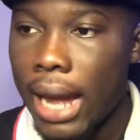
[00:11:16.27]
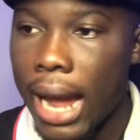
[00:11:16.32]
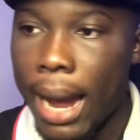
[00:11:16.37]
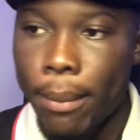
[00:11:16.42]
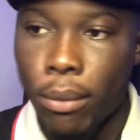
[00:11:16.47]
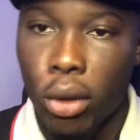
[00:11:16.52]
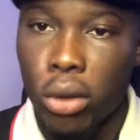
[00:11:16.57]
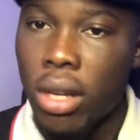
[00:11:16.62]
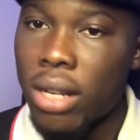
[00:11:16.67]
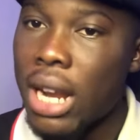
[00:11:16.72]

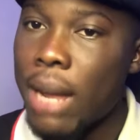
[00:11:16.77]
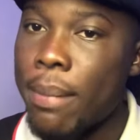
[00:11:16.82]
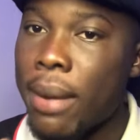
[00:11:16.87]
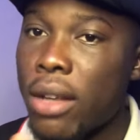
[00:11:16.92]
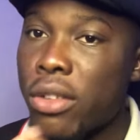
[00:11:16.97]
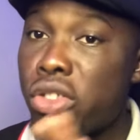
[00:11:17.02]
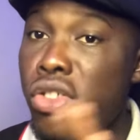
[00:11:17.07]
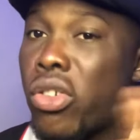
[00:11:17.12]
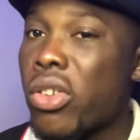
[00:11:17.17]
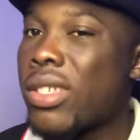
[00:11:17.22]
I'm not talking
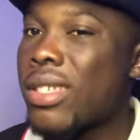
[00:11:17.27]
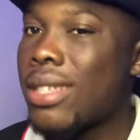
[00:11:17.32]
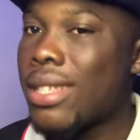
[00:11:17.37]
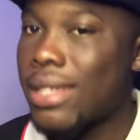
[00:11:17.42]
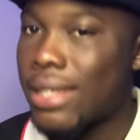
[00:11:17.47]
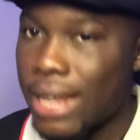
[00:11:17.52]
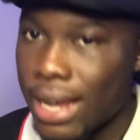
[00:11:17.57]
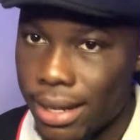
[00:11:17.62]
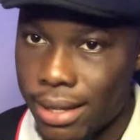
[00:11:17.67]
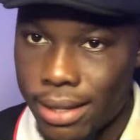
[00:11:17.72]
about
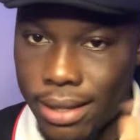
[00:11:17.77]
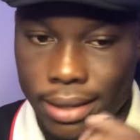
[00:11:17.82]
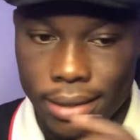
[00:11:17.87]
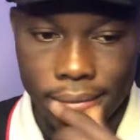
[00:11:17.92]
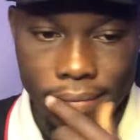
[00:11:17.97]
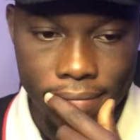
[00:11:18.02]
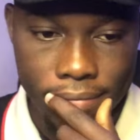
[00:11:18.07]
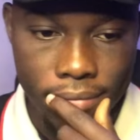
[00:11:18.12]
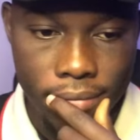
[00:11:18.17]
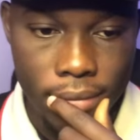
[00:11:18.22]
just sex.
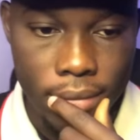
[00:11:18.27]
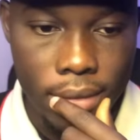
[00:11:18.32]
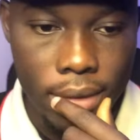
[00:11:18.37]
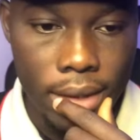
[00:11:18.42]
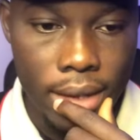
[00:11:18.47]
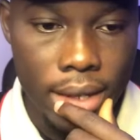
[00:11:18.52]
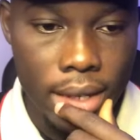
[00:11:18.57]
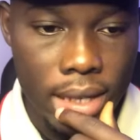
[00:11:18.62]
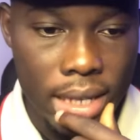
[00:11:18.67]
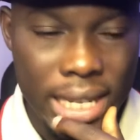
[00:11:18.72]

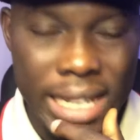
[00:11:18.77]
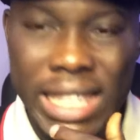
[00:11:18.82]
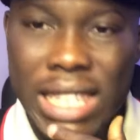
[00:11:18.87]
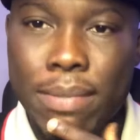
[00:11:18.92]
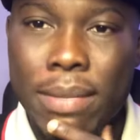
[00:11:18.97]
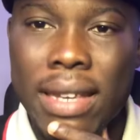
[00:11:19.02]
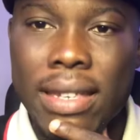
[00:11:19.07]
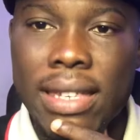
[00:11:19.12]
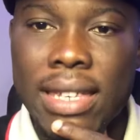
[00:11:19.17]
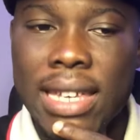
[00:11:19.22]

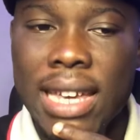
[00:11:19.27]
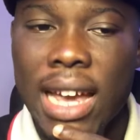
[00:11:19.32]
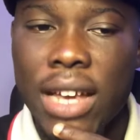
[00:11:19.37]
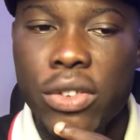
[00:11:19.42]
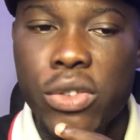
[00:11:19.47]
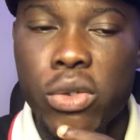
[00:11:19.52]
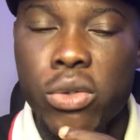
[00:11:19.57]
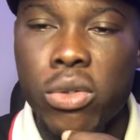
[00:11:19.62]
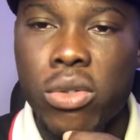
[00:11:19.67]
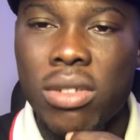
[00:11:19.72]
Intimacy
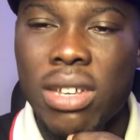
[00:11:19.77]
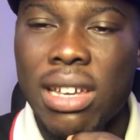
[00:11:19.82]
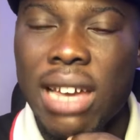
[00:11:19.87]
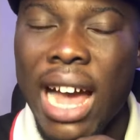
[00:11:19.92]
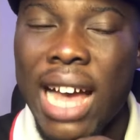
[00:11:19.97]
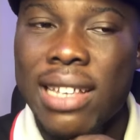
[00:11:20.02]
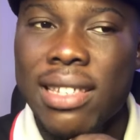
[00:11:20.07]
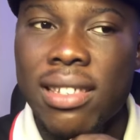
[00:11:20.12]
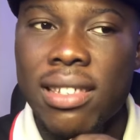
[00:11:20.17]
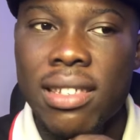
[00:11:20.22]

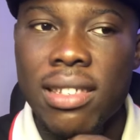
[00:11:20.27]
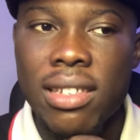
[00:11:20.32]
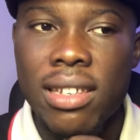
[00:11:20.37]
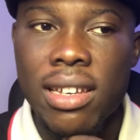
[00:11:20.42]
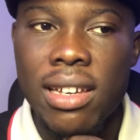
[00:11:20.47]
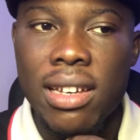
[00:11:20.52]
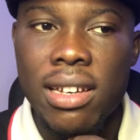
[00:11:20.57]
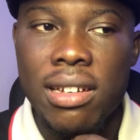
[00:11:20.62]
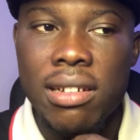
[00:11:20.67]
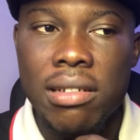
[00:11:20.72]
has
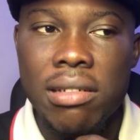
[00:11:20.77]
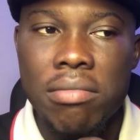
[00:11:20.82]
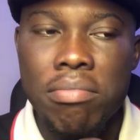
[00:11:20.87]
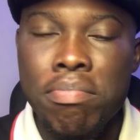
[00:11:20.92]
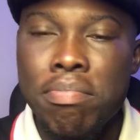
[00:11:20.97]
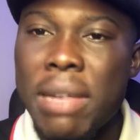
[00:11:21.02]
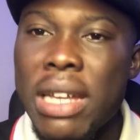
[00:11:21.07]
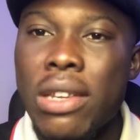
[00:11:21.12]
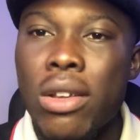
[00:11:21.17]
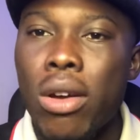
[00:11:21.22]

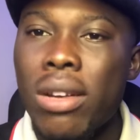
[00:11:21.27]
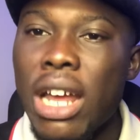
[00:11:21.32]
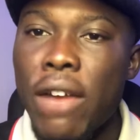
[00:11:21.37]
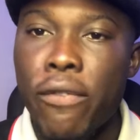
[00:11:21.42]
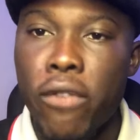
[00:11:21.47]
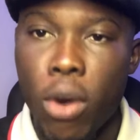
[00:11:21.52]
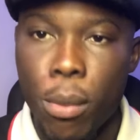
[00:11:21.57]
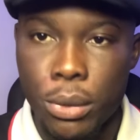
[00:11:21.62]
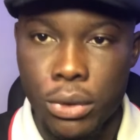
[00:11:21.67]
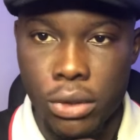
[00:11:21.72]
many other
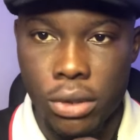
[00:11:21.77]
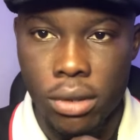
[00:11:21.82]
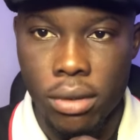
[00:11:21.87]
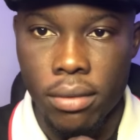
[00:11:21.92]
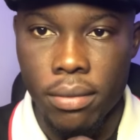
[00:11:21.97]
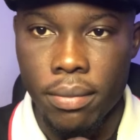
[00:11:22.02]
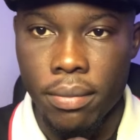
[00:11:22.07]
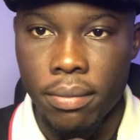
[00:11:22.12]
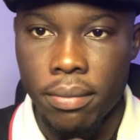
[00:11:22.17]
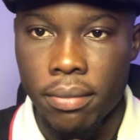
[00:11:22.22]
forms.
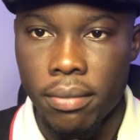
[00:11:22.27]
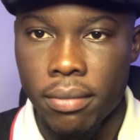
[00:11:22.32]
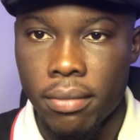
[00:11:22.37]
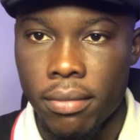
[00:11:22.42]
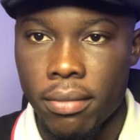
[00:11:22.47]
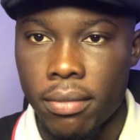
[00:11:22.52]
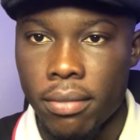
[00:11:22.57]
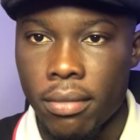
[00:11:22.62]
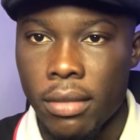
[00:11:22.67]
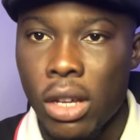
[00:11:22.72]

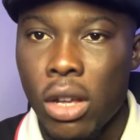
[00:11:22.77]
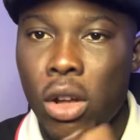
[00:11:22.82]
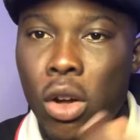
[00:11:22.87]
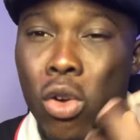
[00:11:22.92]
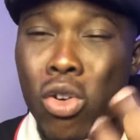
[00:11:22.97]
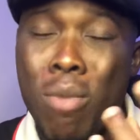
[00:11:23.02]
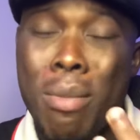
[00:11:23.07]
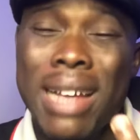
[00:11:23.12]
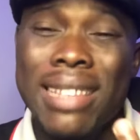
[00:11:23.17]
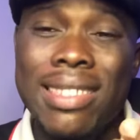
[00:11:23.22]

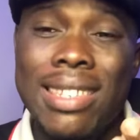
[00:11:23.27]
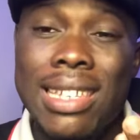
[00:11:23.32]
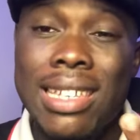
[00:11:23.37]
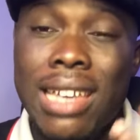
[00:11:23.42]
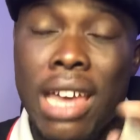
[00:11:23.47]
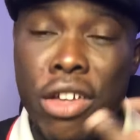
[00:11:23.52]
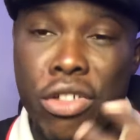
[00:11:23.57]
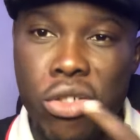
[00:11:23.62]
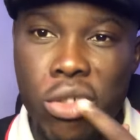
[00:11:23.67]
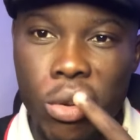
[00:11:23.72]
Romantic
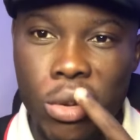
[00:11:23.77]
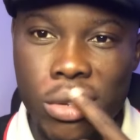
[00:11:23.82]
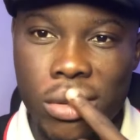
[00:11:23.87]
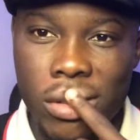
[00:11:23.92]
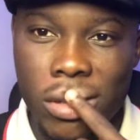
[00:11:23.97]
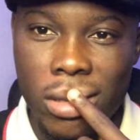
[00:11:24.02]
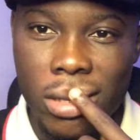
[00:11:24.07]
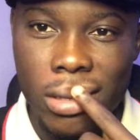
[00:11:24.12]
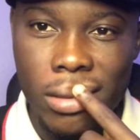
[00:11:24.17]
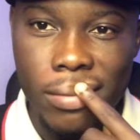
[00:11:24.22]

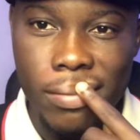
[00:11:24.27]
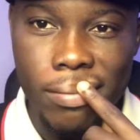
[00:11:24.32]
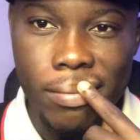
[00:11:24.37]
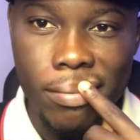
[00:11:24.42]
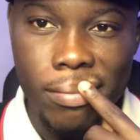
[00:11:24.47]
gestures.